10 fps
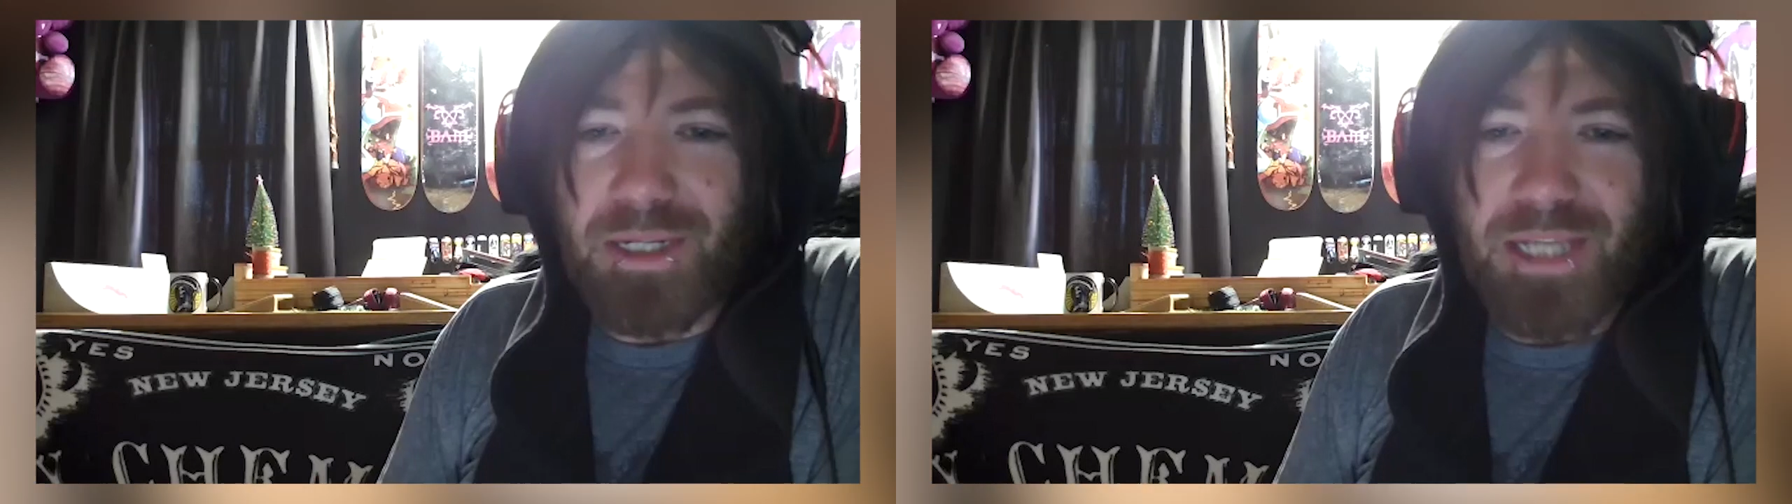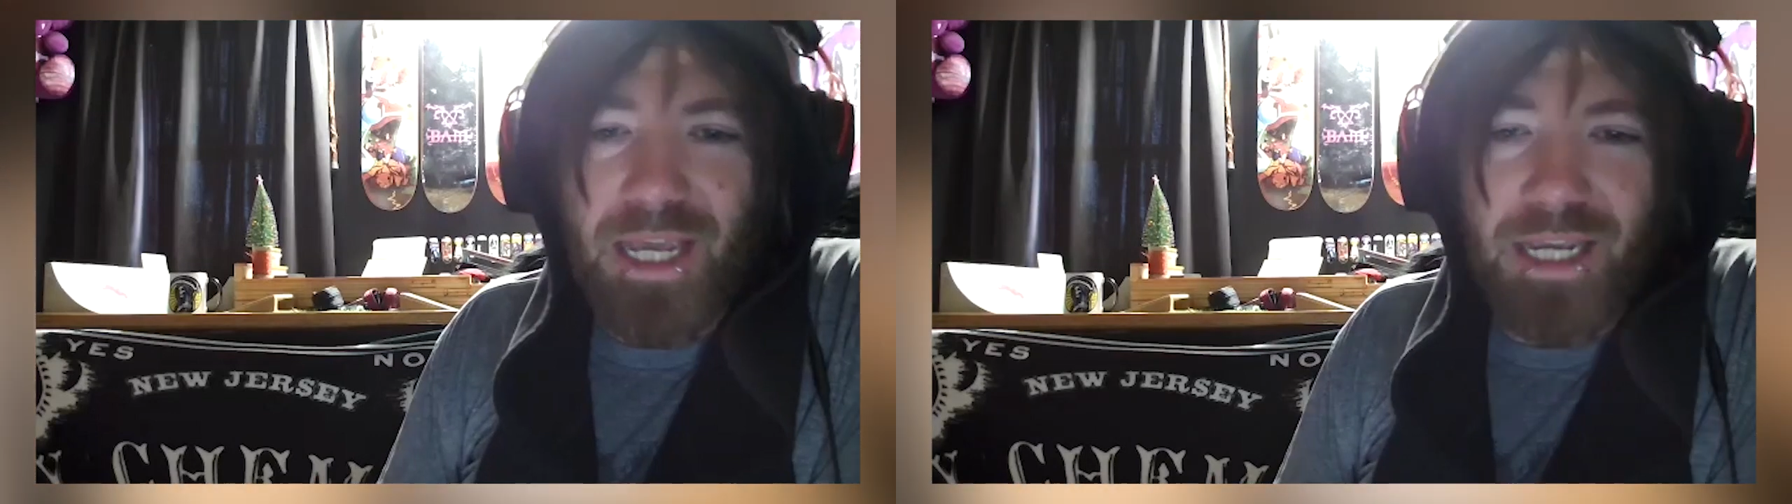
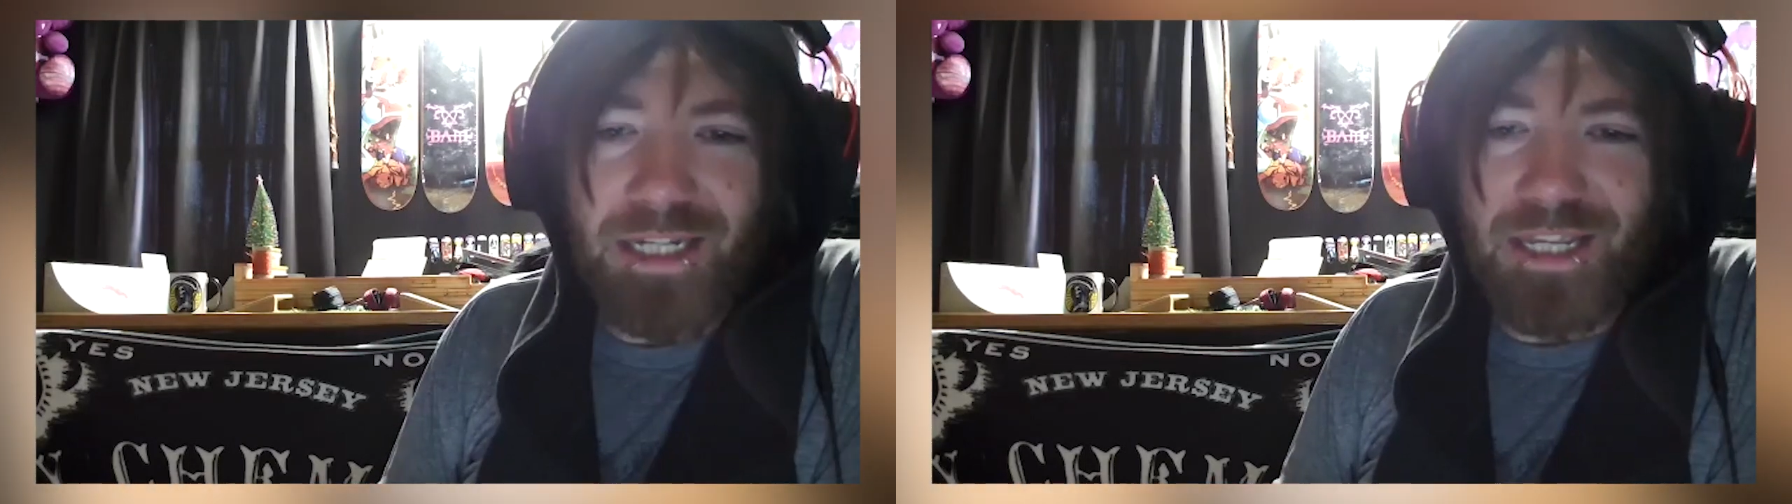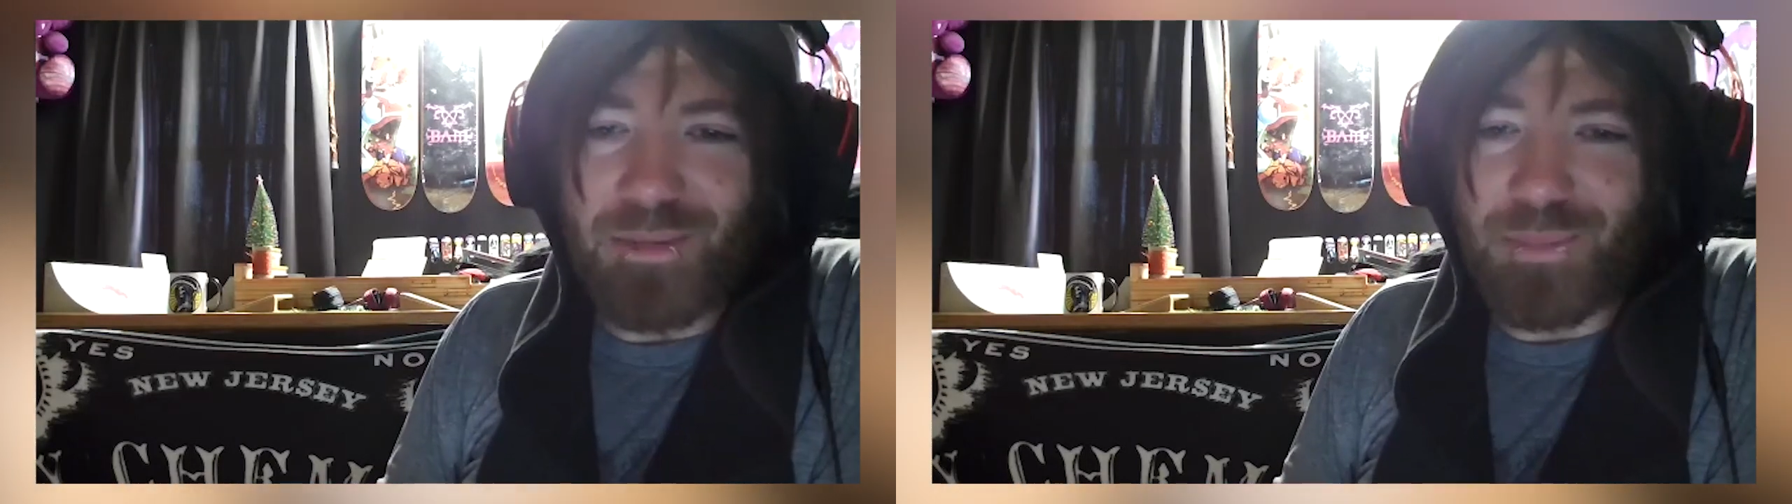take a
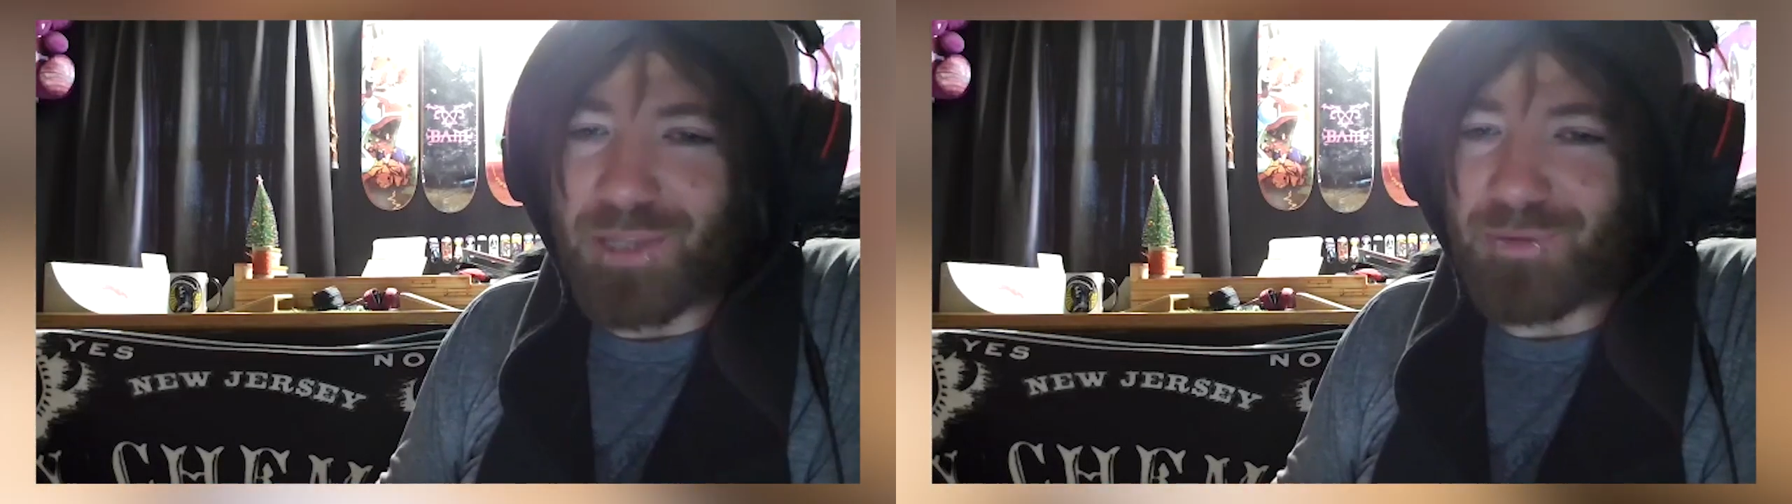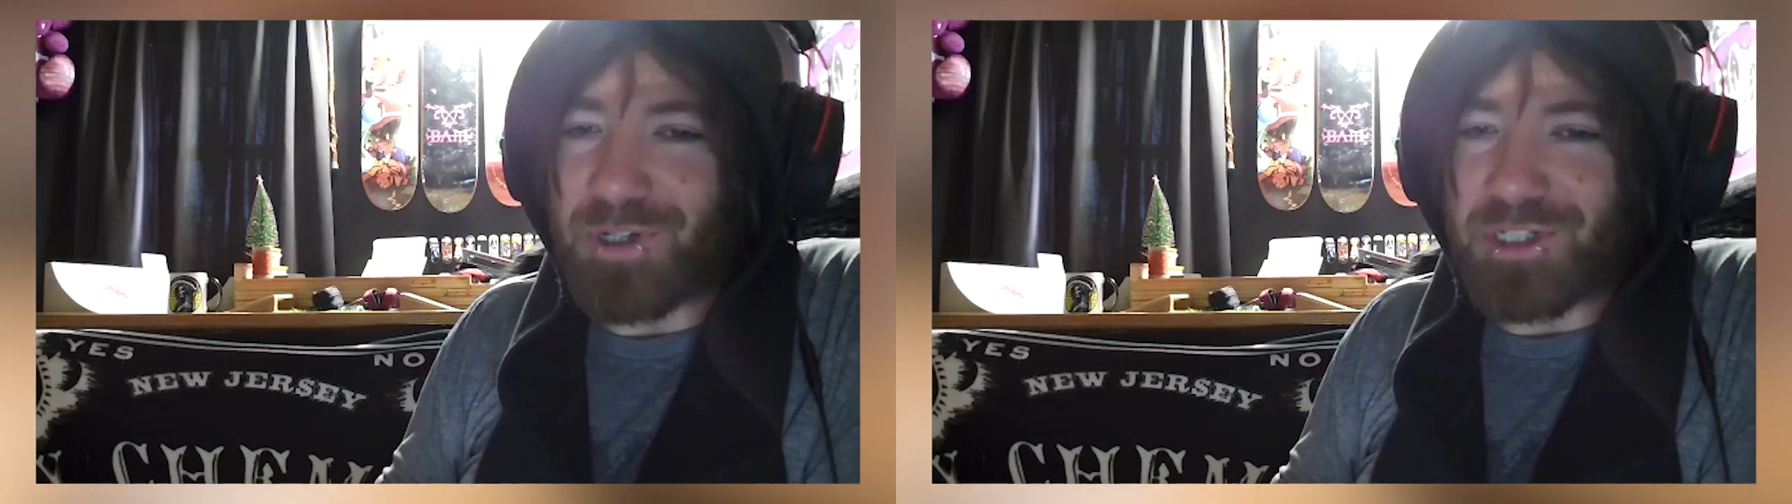deep
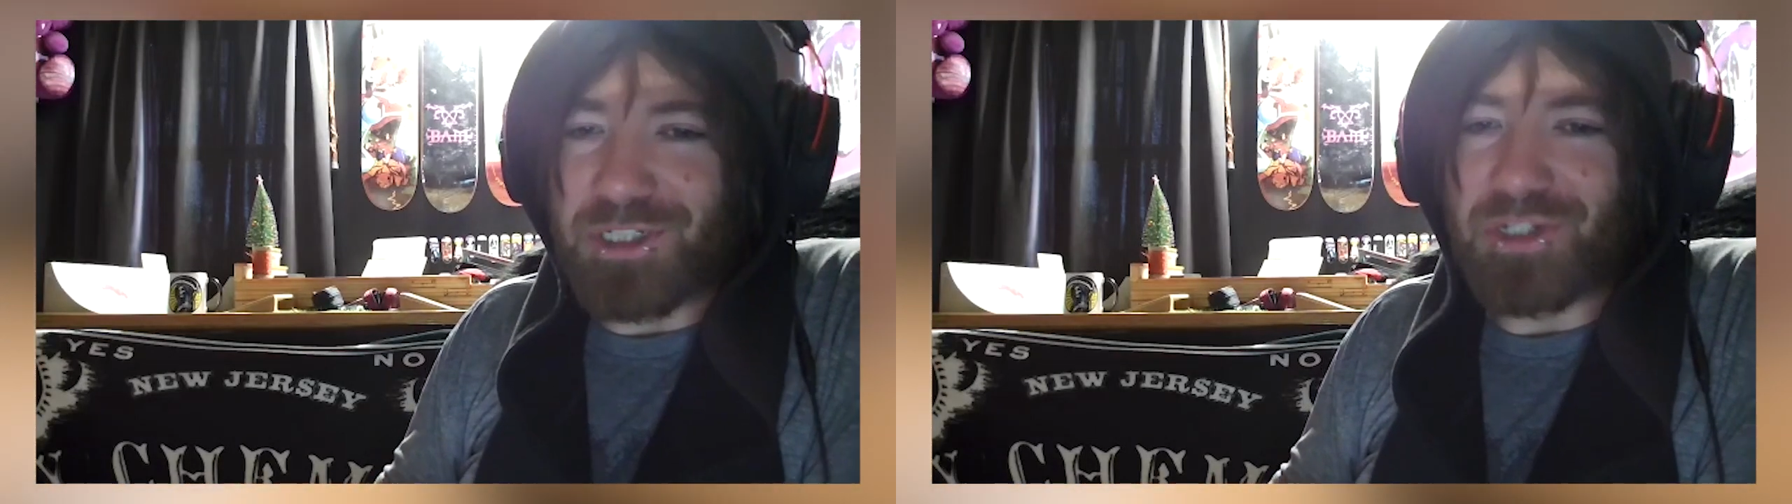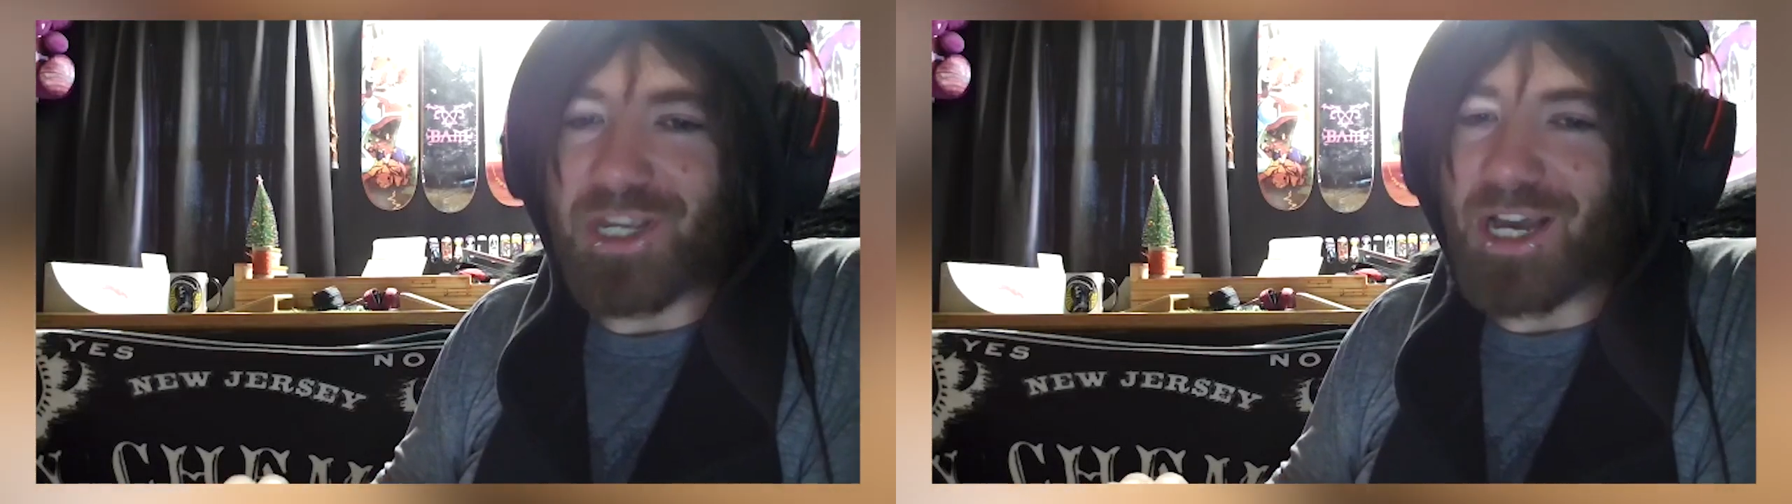breath
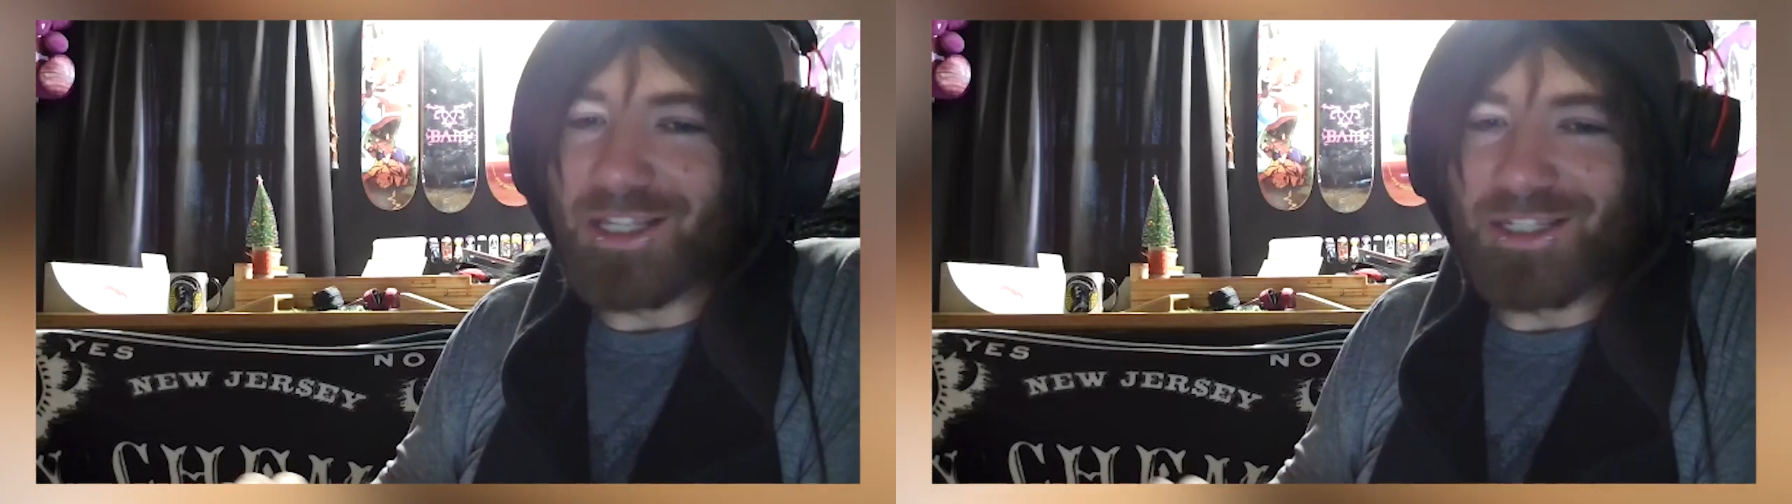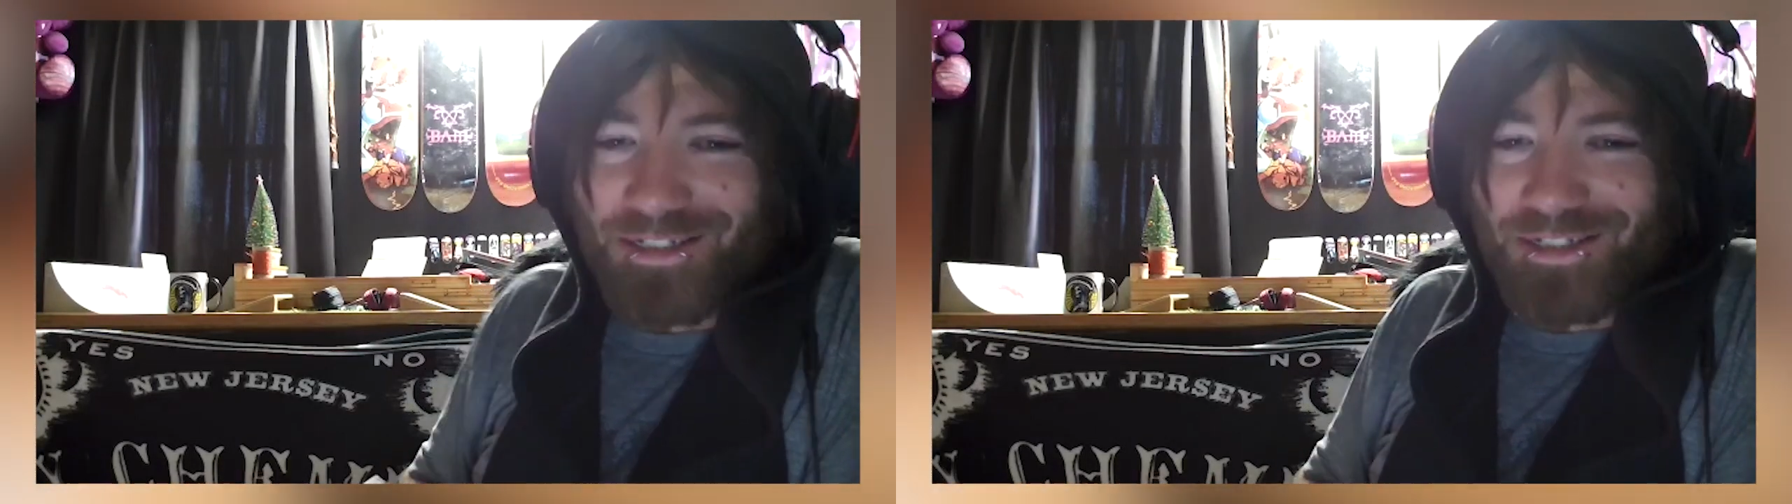first. You got
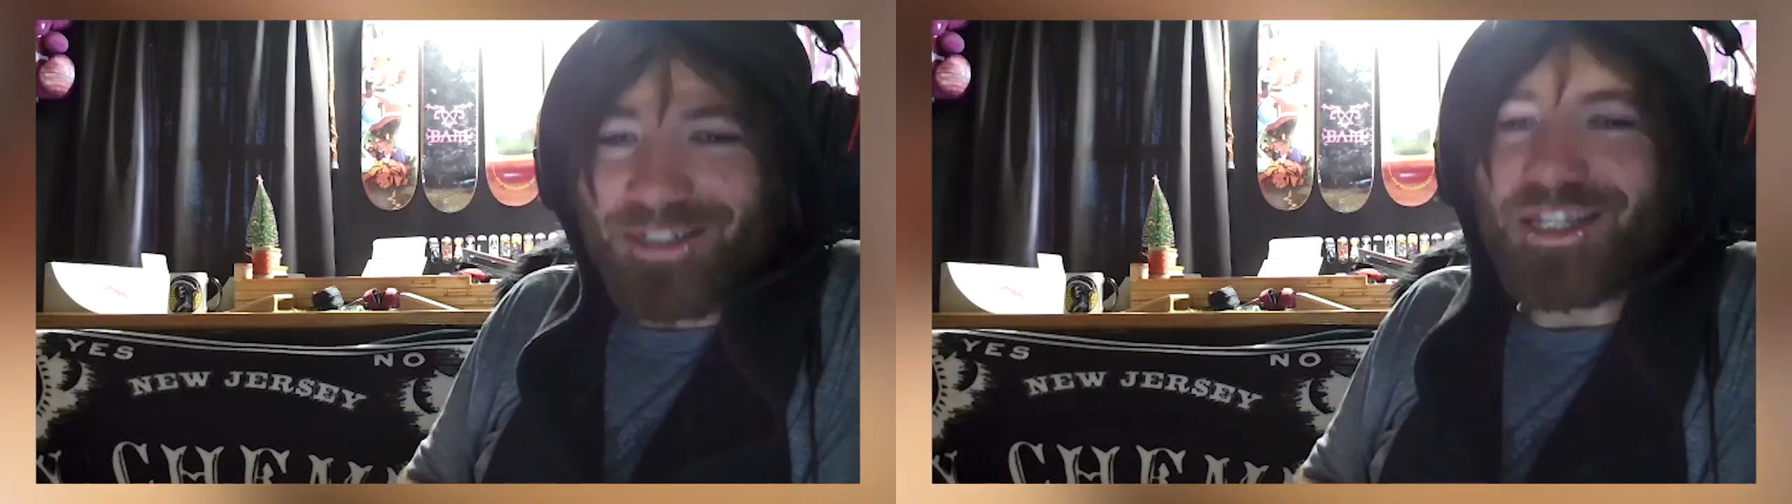this. Deep